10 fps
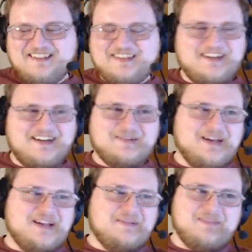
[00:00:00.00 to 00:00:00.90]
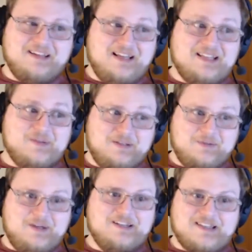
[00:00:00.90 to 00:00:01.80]
Oh man, and that's what it
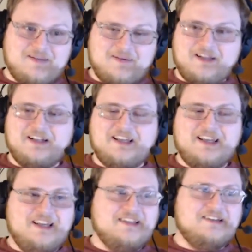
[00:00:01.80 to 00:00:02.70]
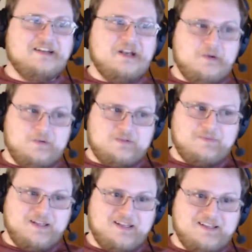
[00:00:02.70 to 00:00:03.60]
was. I mean, it nuked
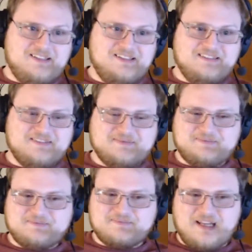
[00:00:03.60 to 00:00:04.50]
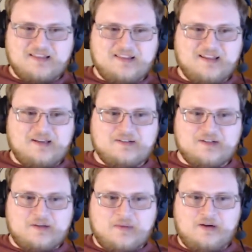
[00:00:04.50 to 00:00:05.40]
me. I think it
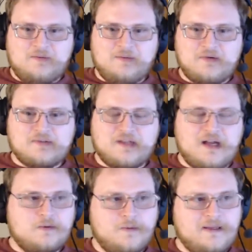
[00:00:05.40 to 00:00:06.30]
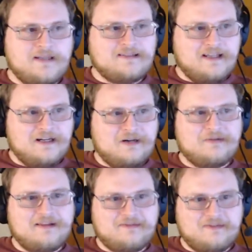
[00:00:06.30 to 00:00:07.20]
took me almost a week to get
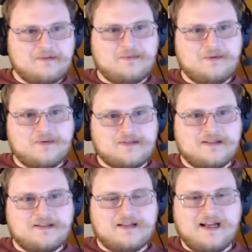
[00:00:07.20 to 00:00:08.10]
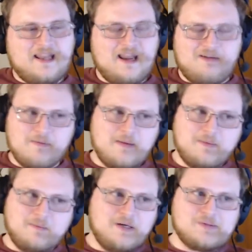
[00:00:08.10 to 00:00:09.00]
over that food poisoning. I can't
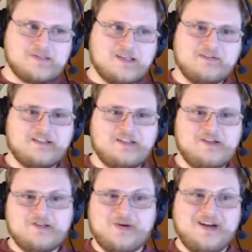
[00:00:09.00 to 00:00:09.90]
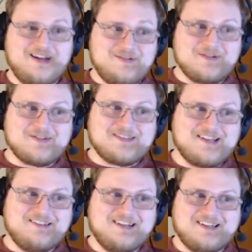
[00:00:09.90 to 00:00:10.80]
remember most of it. Usually, when I get real
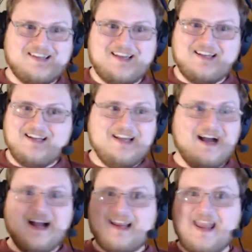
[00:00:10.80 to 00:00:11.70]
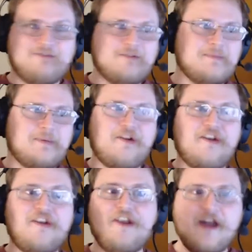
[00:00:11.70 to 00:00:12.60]
sick like that, I can't remember
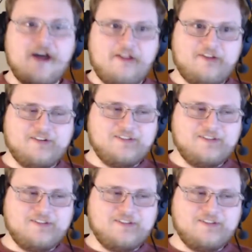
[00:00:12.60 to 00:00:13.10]
nothing.